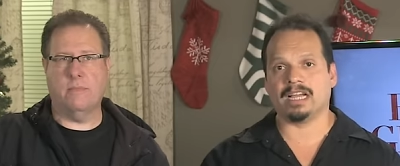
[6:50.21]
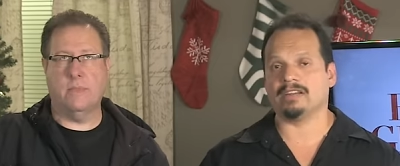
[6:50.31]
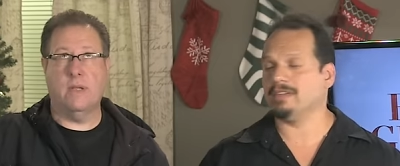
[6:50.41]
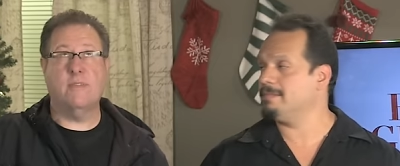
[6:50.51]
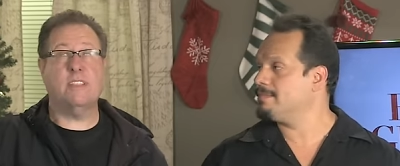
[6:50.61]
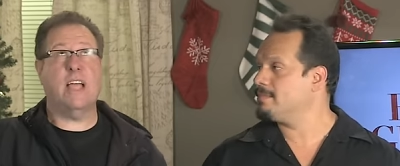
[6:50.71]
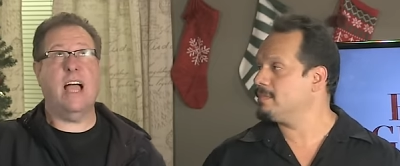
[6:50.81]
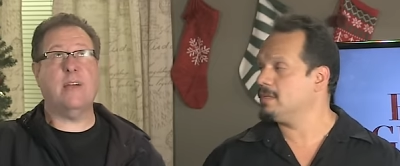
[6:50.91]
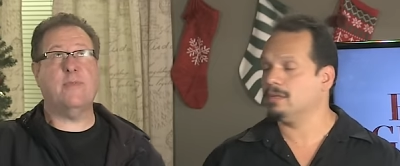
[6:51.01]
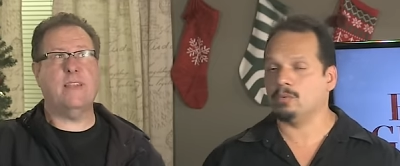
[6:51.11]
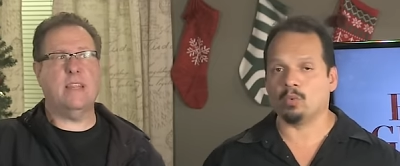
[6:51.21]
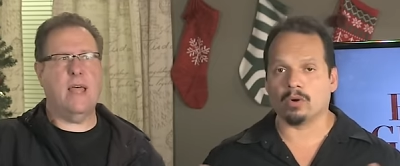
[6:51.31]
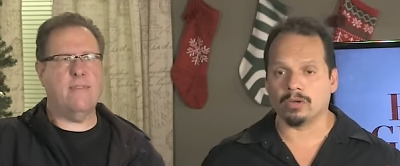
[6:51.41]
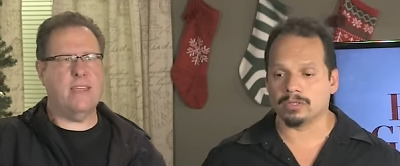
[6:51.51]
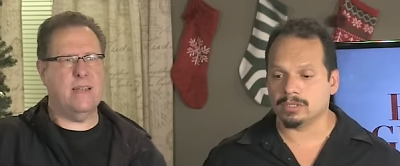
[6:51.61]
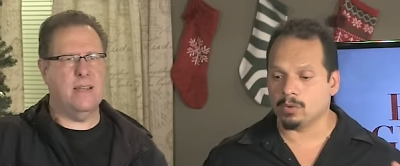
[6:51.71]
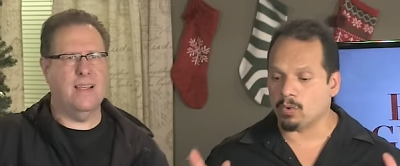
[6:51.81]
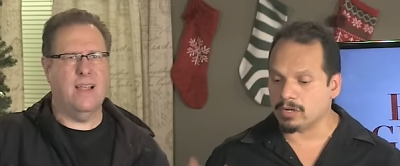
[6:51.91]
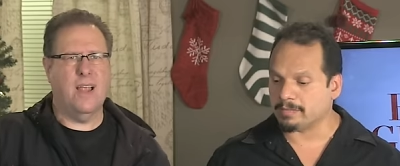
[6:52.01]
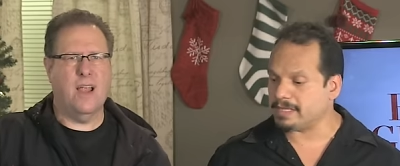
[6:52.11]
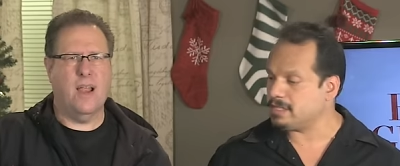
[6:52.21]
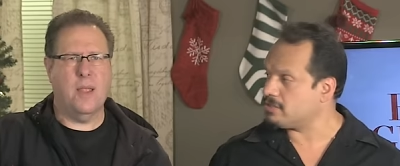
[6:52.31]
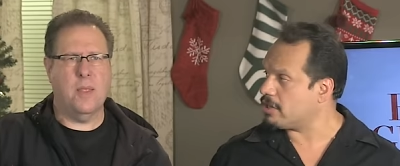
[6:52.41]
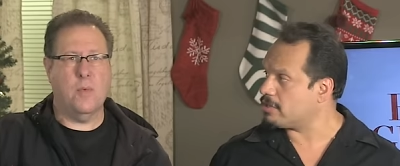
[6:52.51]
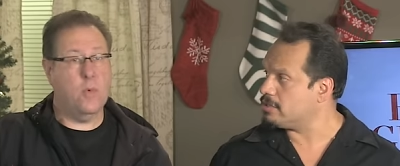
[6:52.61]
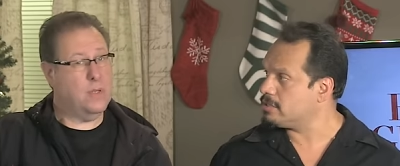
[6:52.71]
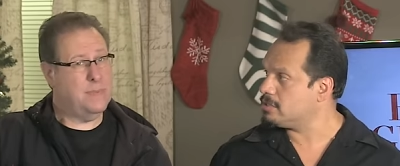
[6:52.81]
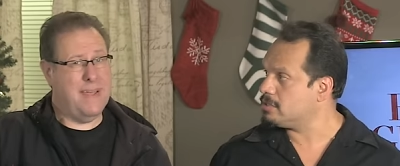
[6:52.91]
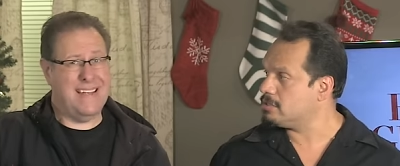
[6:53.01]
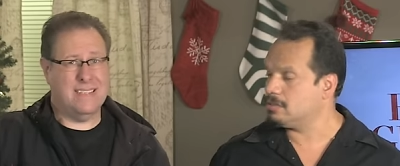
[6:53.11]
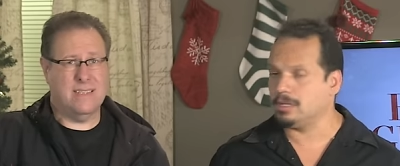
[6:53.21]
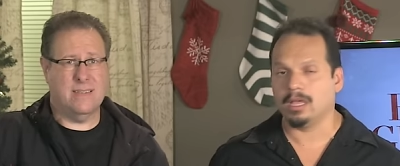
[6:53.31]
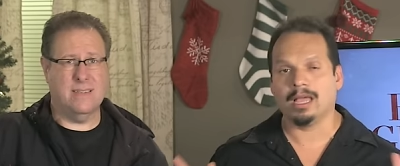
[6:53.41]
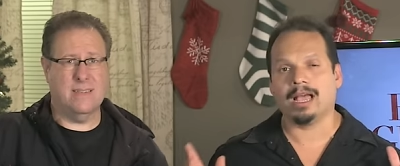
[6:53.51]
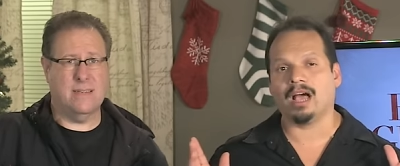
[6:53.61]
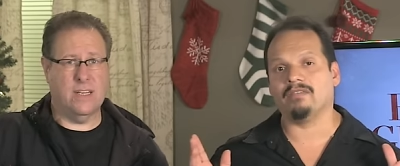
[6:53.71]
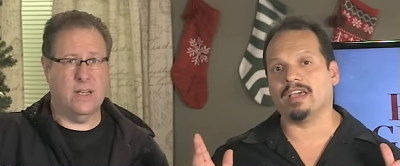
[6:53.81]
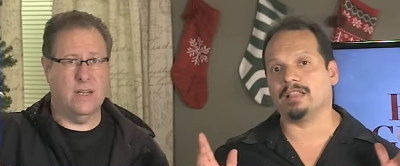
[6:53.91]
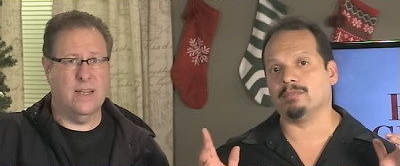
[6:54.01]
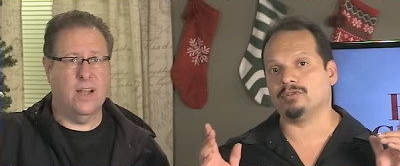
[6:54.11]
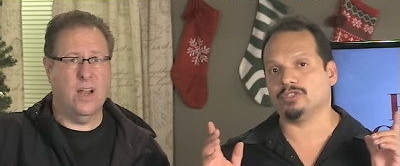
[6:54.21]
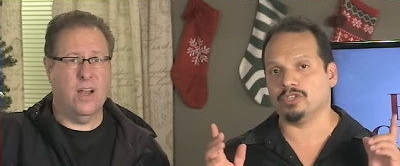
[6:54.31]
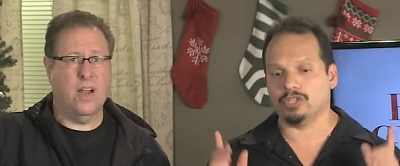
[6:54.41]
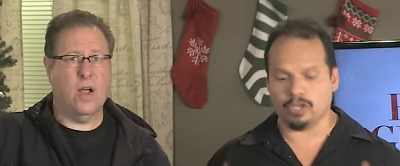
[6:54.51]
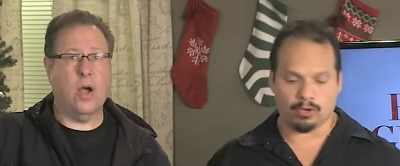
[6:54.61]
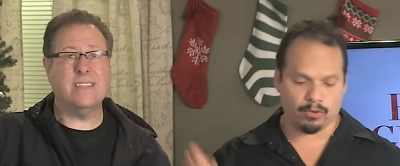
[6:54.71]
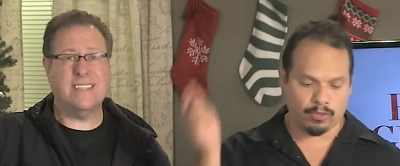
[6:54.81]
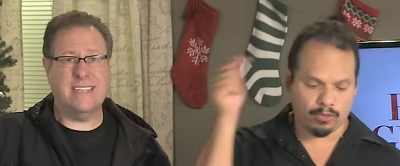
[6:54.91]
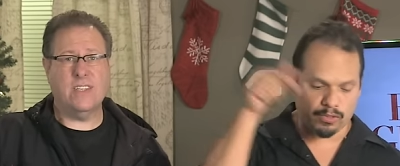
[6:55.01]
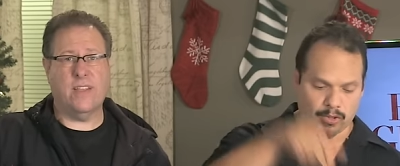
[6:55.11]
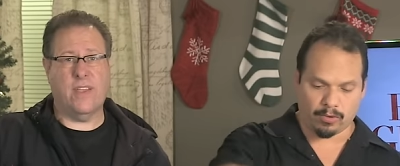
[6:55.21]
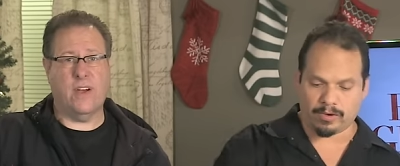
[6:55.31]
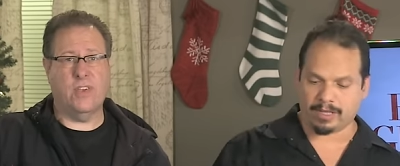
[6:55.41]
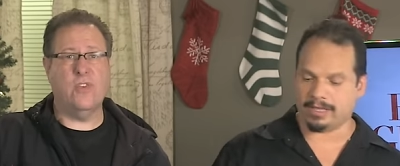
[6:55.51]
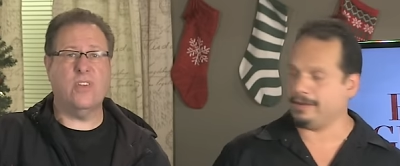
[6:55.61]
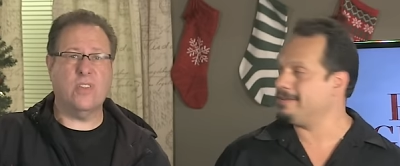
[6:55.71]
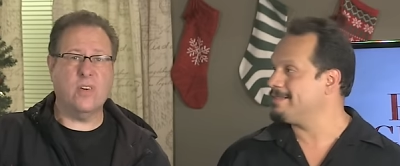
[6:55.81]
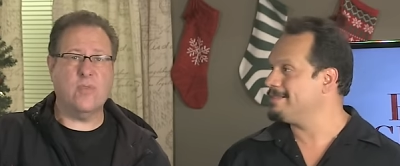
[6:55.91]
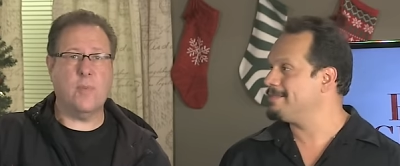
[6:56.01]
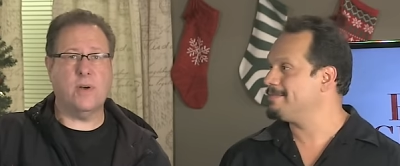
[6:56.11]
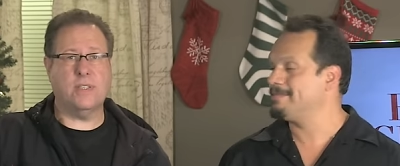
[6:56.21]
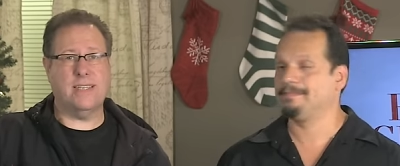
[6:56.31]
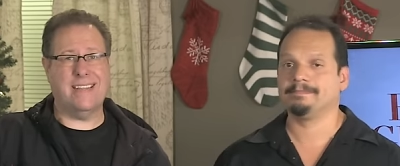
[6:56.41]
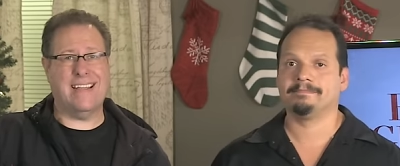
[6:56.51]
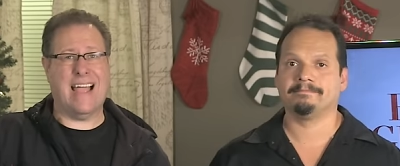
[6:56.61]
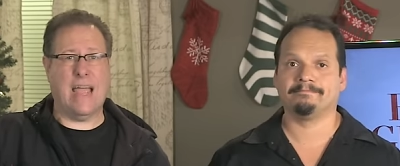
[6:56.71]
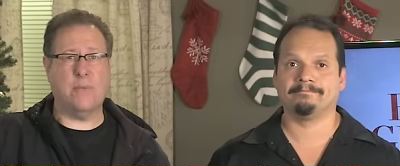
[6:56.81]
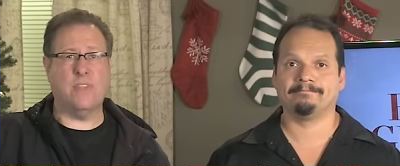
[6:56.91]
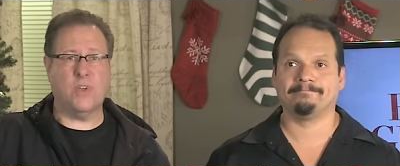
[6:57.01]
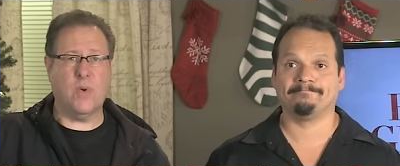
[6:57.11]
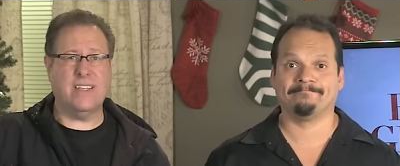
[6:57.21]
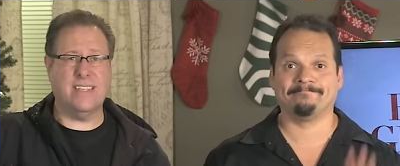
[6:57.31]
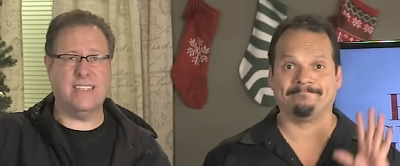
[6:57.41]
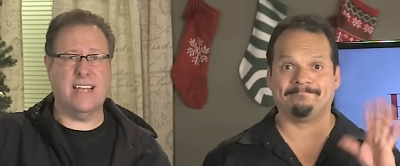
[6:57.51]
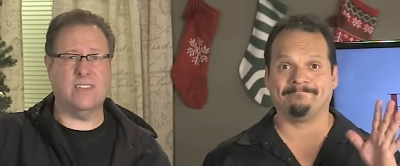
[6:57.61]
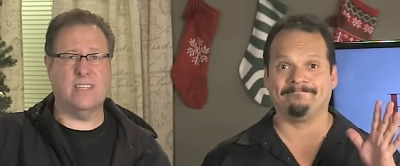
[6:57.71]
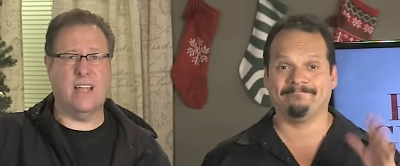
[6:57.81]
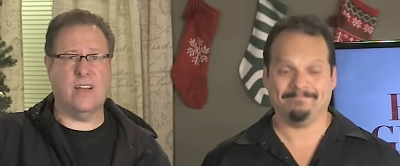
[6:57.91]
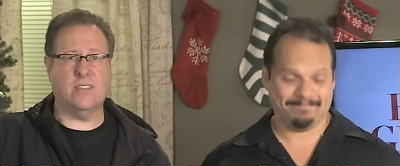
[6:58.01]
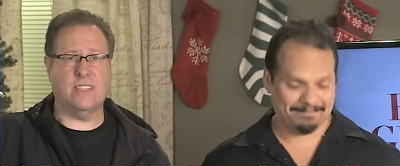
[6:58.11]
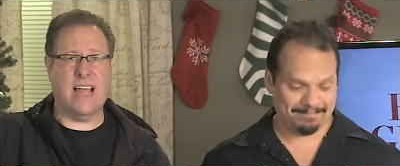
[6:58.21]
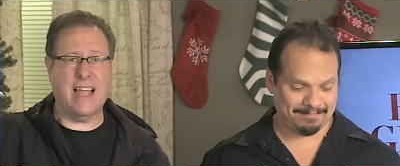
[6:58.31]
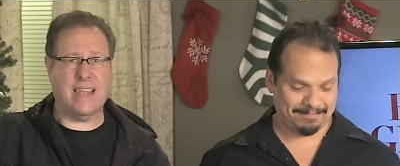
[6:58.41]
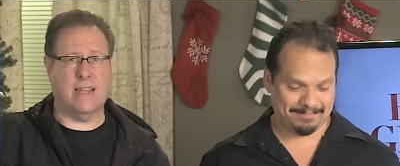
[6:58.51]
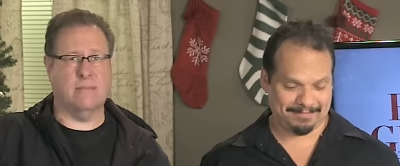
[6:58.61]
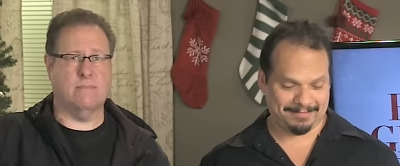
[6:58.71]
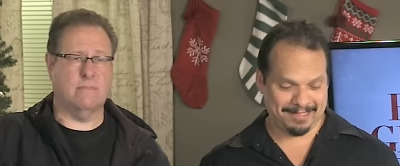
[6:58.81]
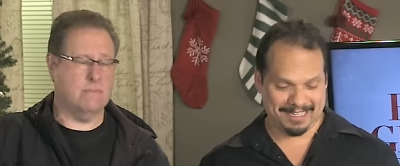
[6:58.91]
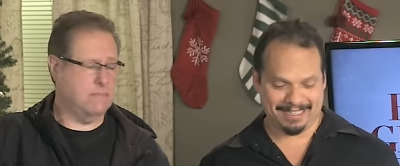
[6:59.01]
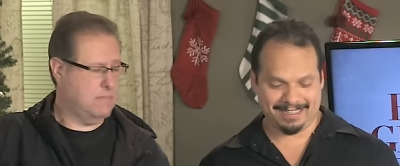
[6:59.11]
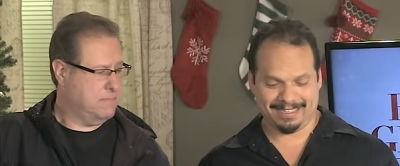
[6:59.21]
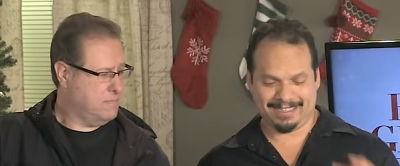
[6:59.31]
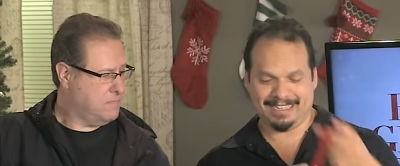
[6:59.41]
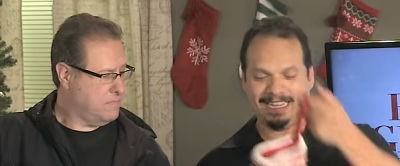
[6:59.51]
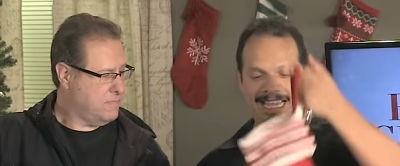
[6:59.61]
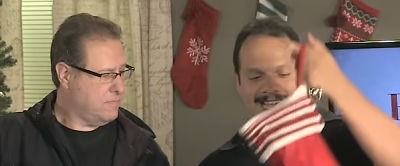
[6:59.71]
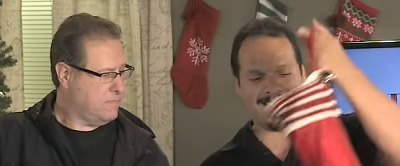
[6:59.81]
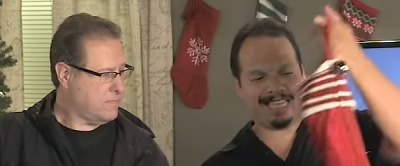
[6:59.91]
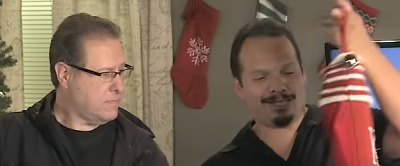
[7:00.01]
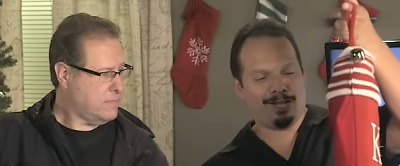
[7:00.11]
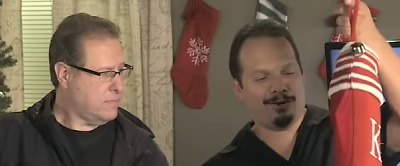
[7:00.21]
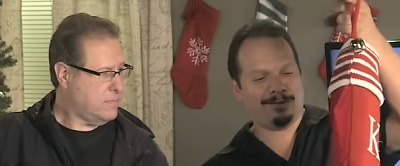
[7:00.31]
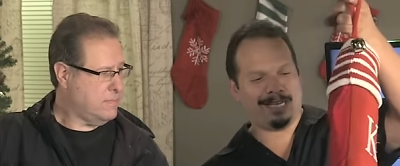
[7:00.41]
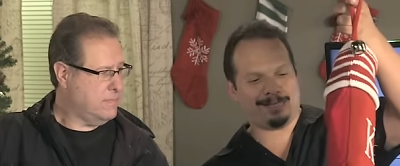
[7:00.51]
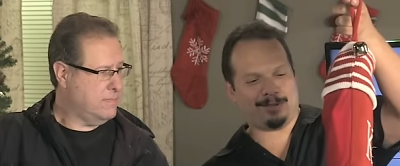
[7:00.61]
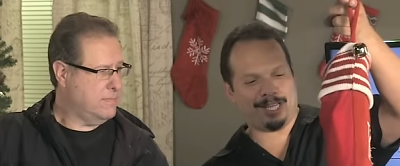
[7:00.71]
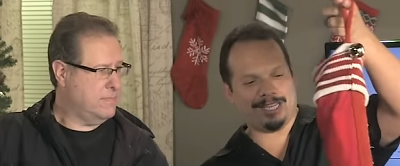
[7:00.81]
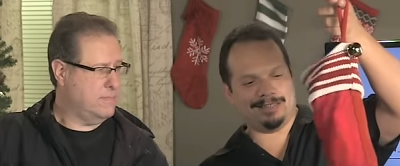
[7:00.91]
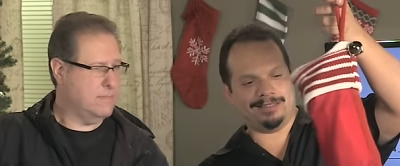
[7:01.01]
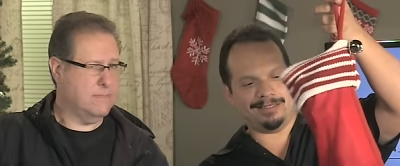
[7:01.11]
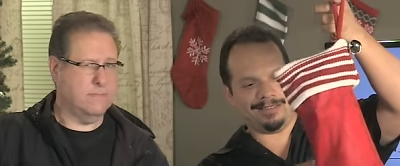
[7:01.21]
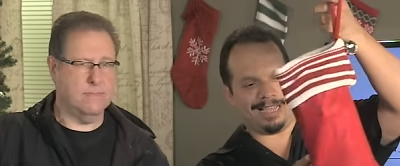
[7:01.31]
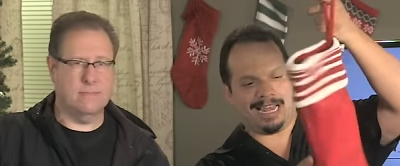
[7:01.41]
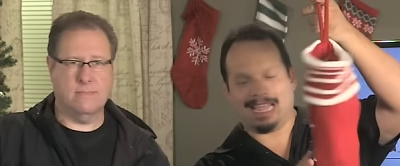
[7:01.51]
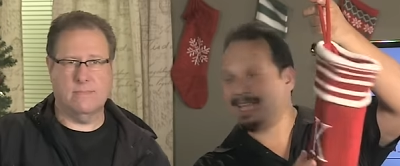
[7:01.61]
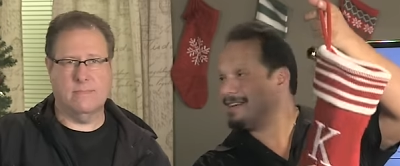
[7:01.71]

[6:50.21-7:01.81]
Speaker 1: Photography. Photography. Love world's, it. World's best instructors. World's best available to you. RC's on there. You can
Speaker 2: learn from RC, the guy with the $26,000 stocking.
Speaker 1: Mm-hmm. It hangs low. It's pretty good. I like